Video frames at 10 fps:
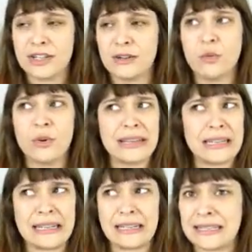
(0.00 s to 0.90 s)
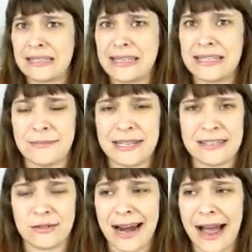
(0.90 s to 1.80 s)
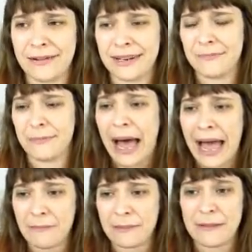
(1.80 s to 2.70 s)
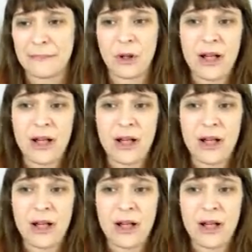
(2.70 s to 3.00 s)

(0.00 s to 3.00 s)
She really does need to be surrounded by people.